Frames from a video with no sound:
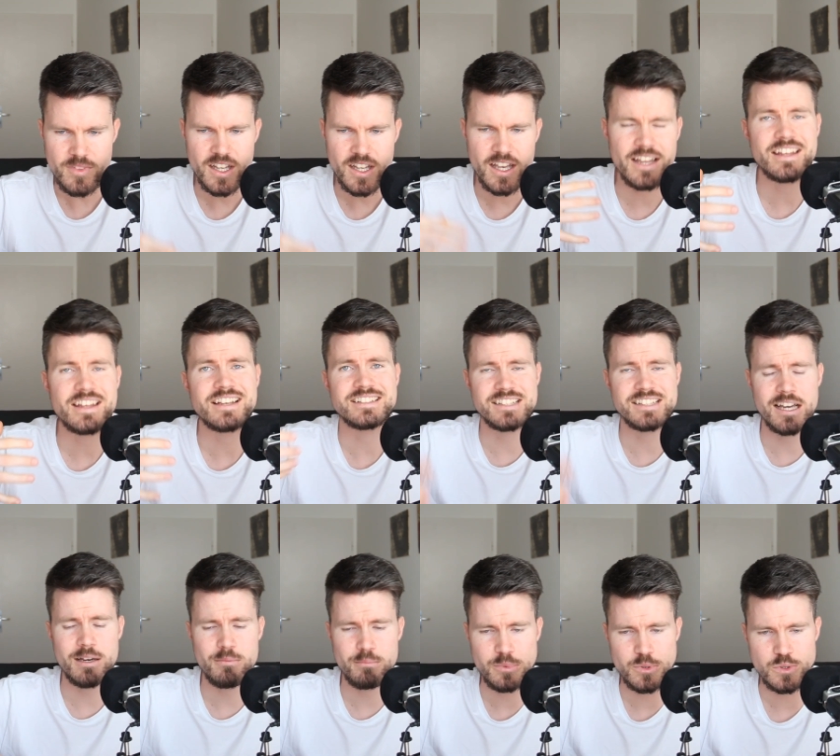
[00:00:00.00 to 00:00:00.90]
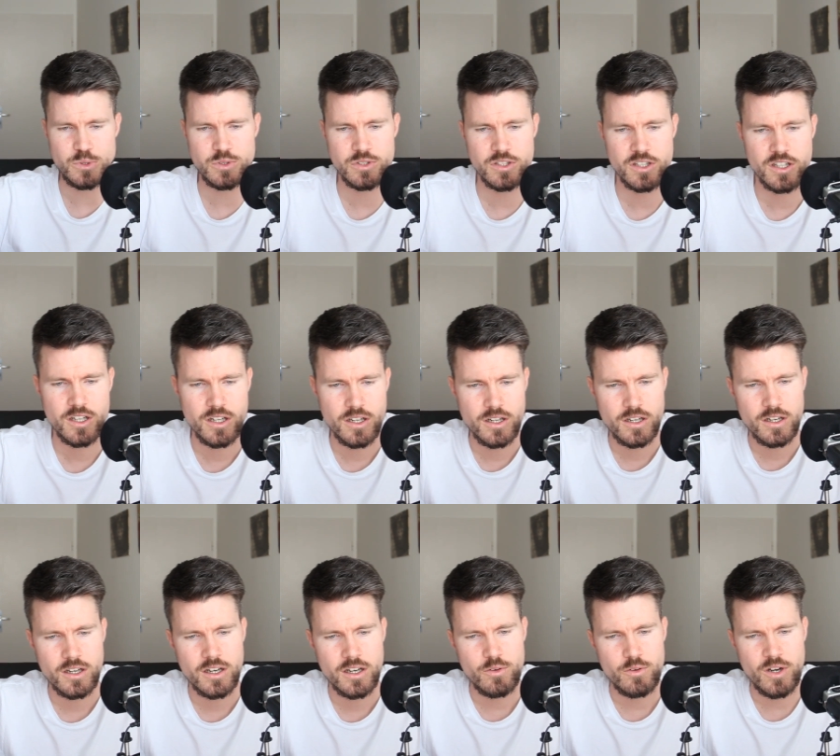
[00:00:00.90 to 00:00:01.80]
an example
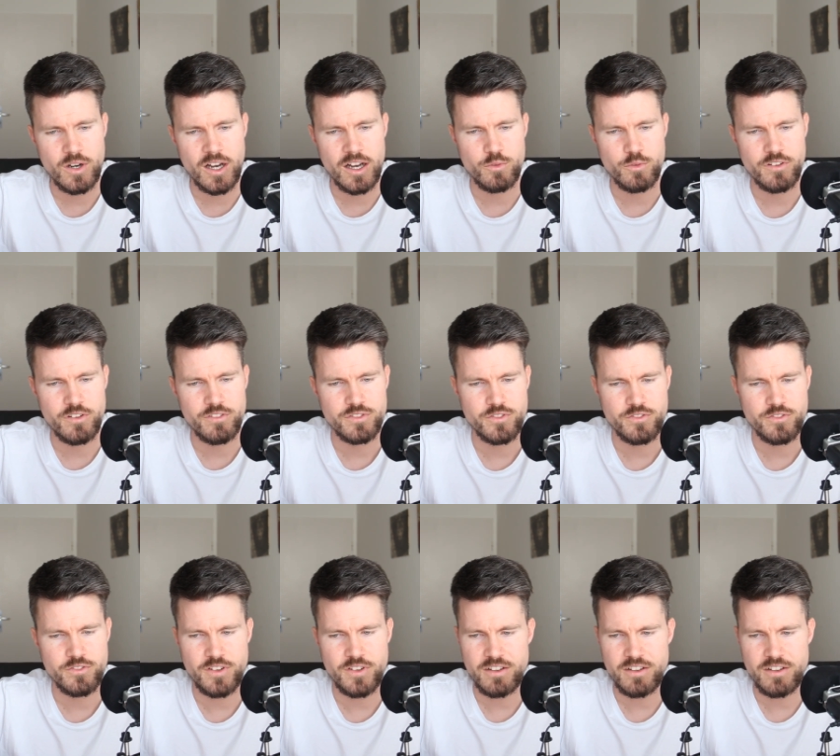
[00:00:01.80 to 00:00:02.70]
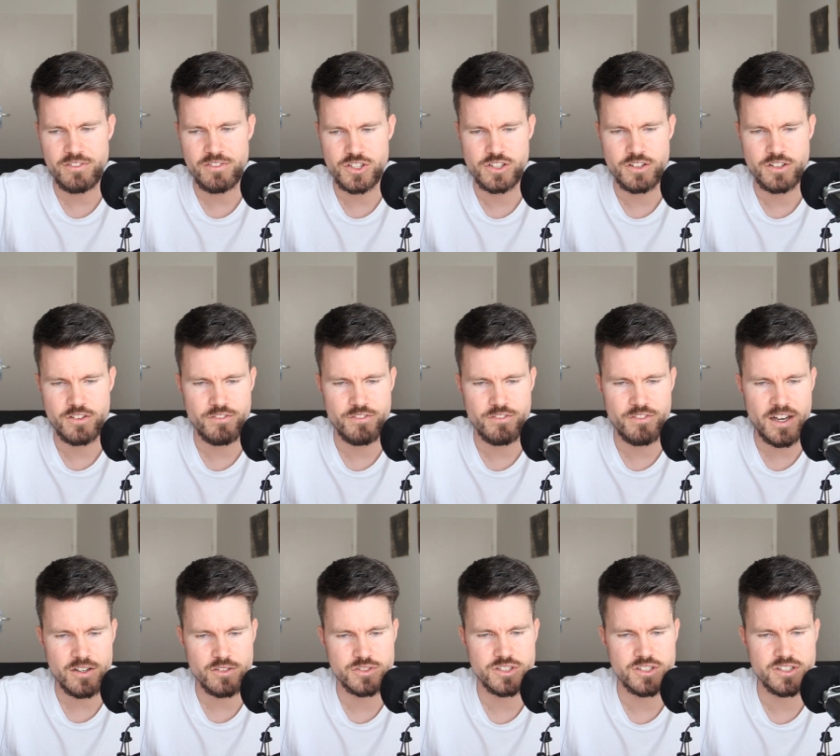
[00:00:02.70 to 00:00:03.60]
uh, with
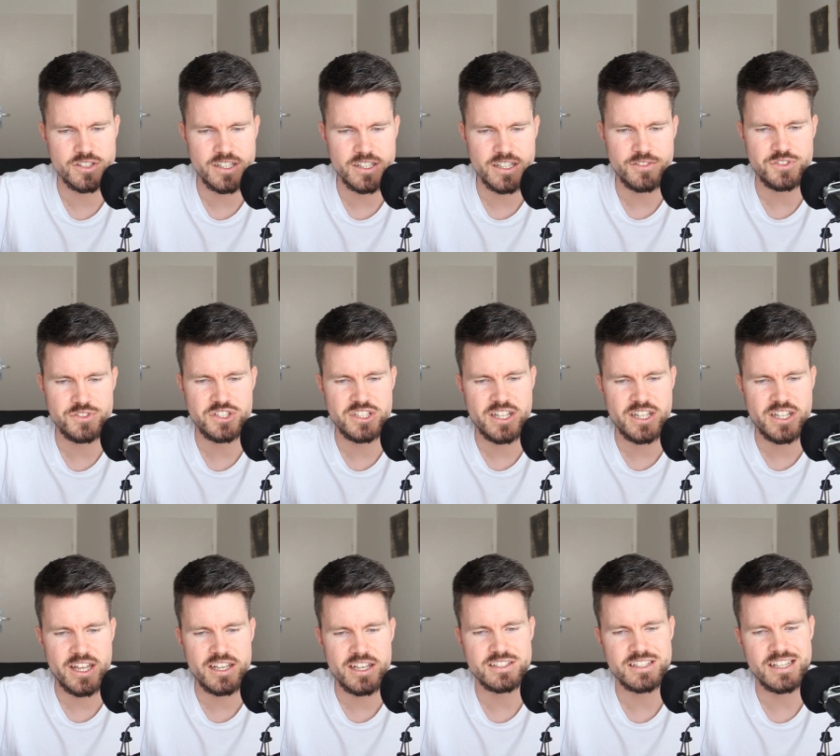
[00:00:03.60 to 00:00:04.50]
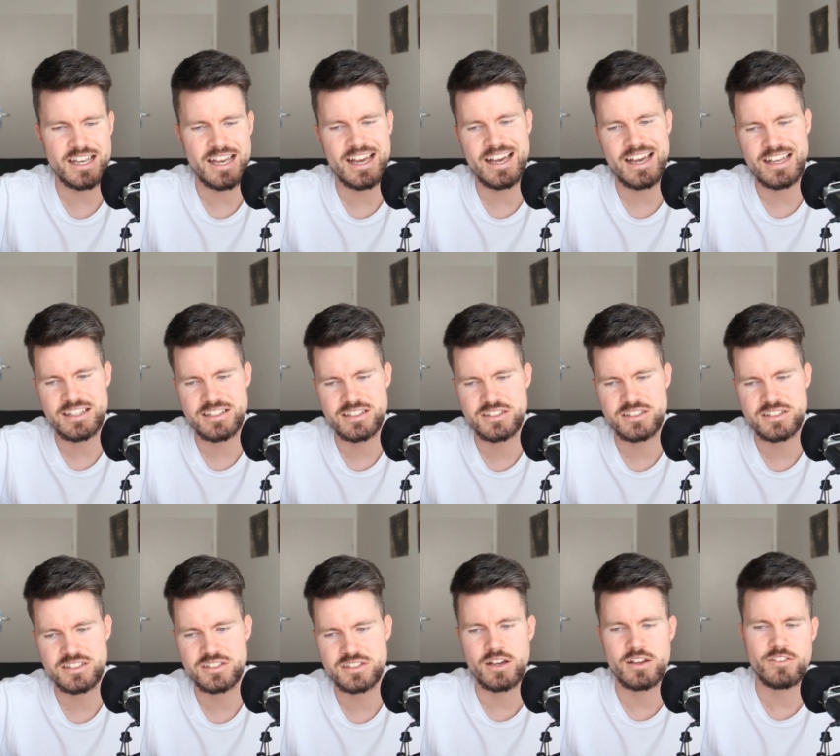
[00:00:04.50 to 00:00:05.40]
500,000 ETH staked and
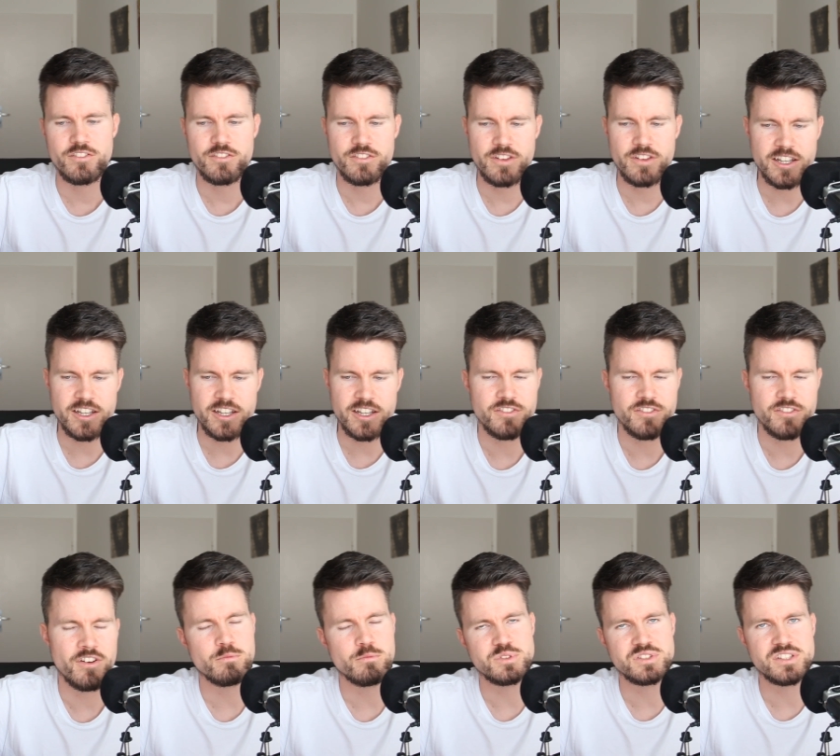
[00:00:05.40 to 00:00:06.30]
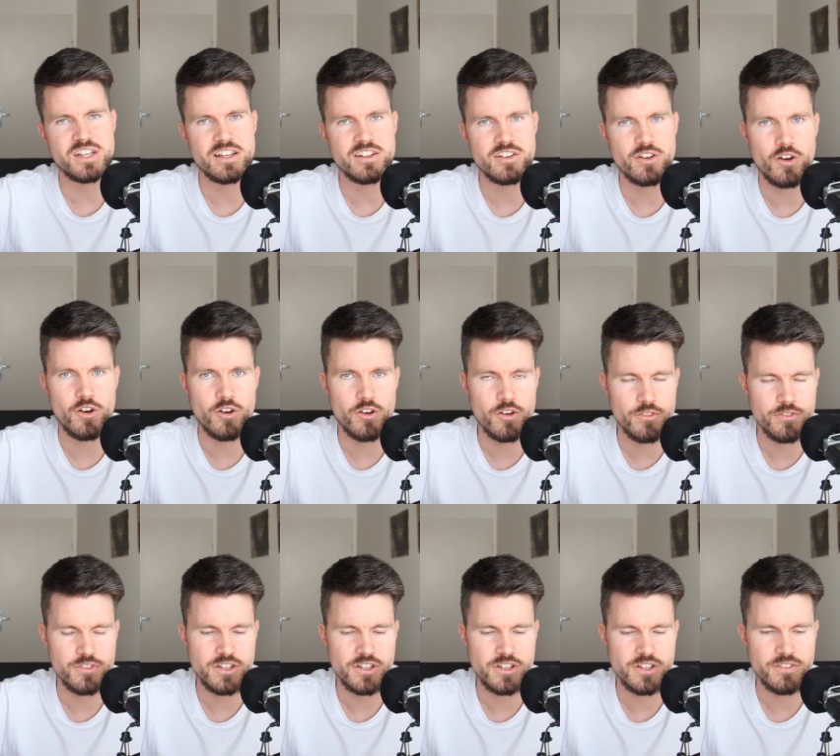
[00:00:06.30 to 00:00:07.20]
95%
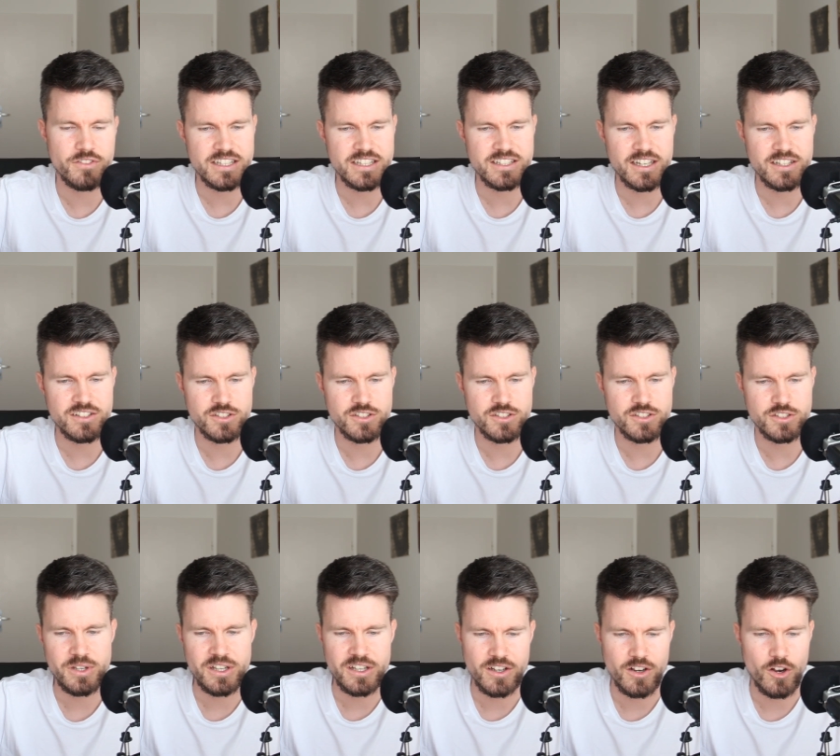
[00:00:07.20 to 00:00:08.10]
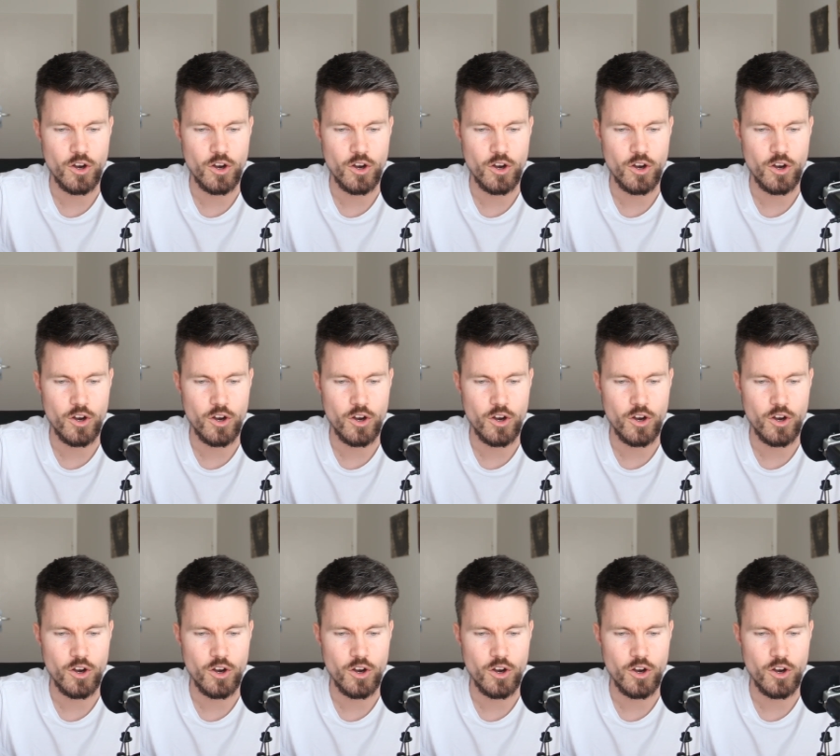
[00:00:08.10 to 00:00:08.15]
of the validators being